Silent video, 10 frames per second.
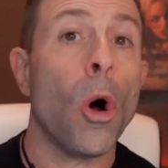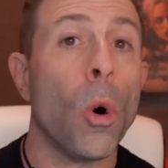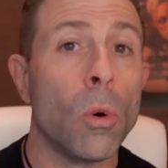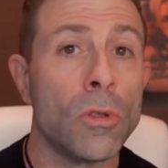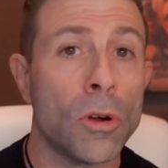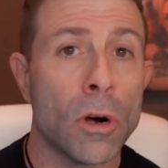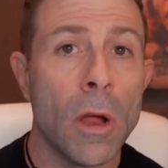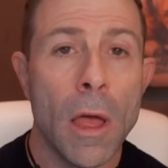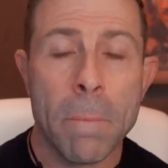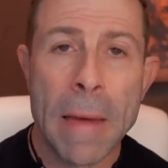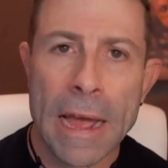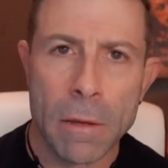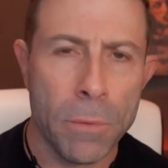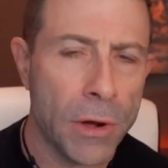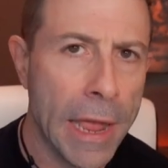older
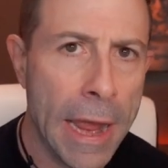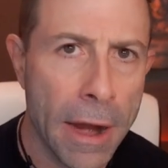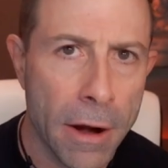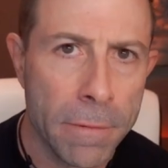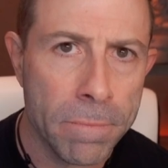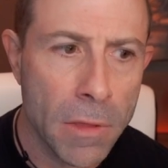MacBook Air.